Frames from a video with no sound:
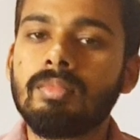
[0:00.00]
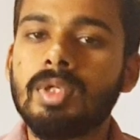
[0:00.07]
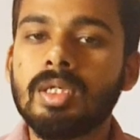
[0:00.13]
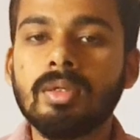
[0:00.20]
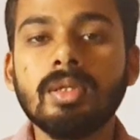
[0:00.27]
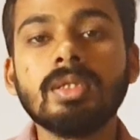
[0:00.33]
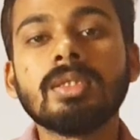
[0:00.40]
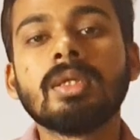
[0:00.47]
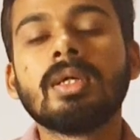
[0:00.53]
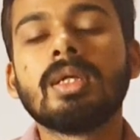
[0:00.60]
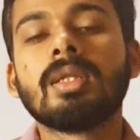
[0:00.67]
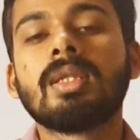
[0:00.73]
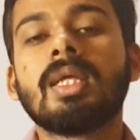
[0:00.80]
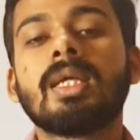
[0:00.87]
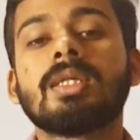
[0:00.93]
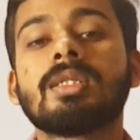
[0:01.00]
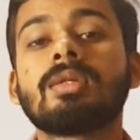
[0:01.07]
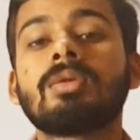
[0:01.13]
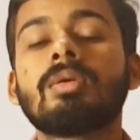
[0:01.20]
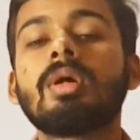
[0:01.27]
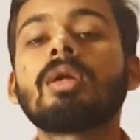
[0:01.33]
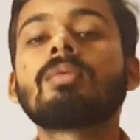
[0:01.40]
because there is a
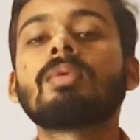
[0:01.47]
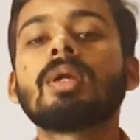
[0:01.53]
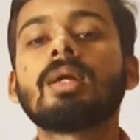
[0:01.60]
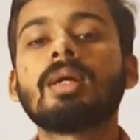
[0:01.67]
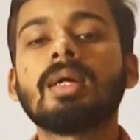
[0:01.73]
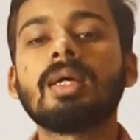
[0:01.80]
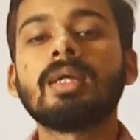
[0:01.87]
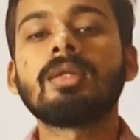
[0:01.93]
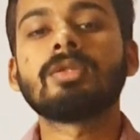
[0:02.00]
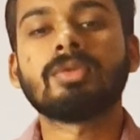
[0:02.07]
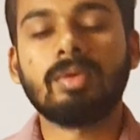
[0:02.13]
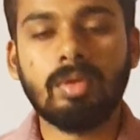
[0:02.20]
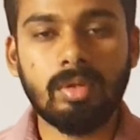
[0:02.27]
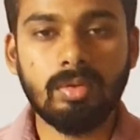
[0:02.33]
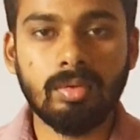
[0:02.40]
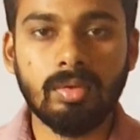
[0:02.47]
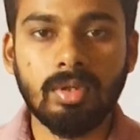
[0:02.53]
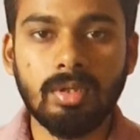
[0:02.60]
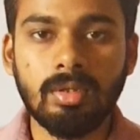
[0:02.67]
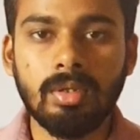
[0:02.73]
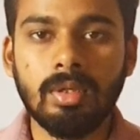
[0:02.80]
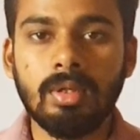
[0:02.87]
non-volatile
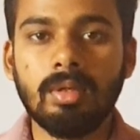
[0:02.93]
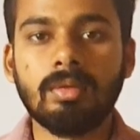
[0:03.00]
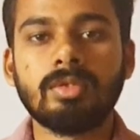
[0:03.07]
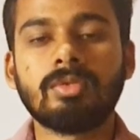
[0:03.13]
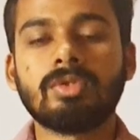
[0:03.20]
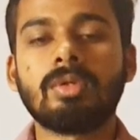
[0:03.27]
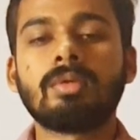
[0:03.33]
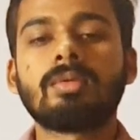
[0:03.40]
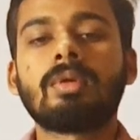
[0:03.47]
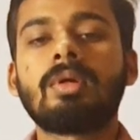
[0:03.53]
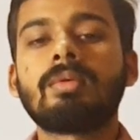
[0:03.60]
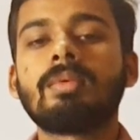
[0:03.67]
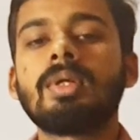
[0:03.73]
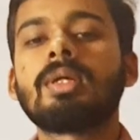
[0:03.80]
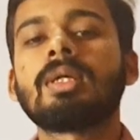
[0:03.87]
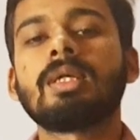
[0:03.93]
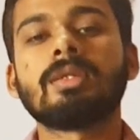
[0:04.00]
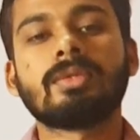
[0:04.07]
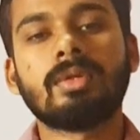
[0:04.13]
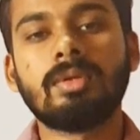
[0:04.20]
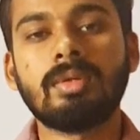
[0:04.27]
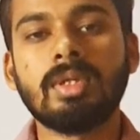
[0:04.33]
solute. So non-volatile
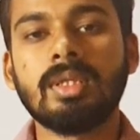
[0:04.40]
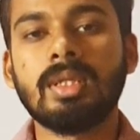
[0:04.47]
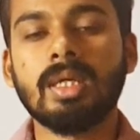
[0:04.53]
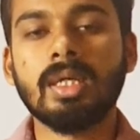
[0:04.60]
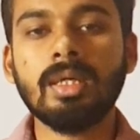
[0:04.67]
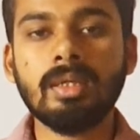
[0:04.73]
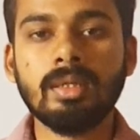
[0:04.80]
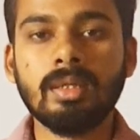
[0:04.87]
solute iddaga